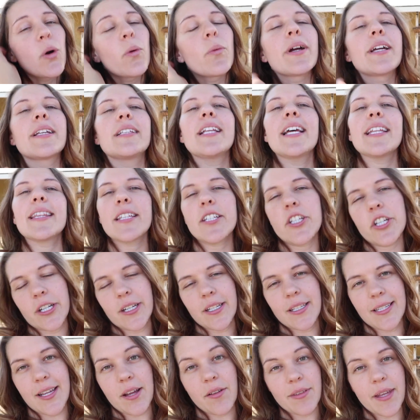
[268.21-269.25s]
We had let the
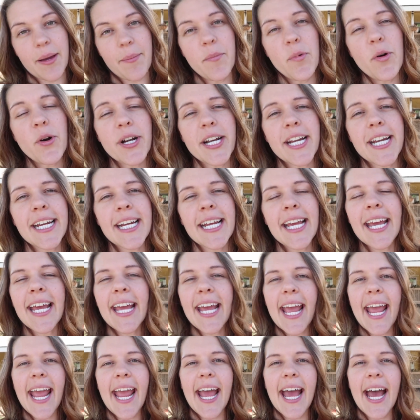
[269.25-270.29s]
chickens out that morning
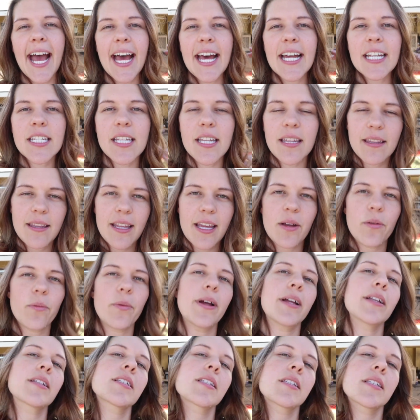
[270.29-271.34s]
and they
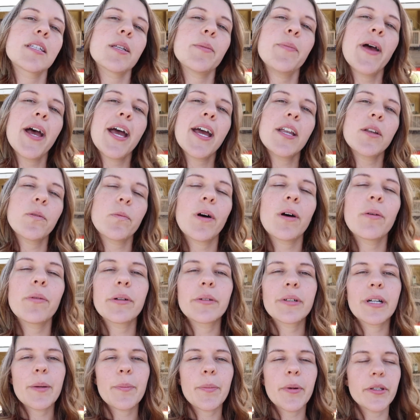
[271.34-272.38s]
went to bed while we
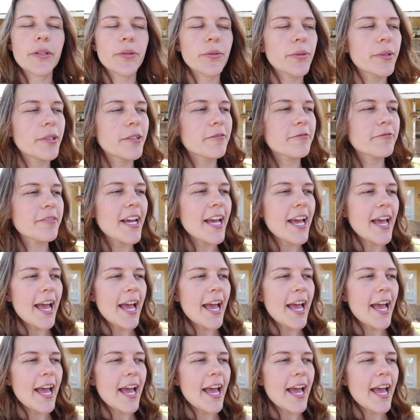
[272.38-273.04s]
were up on the roof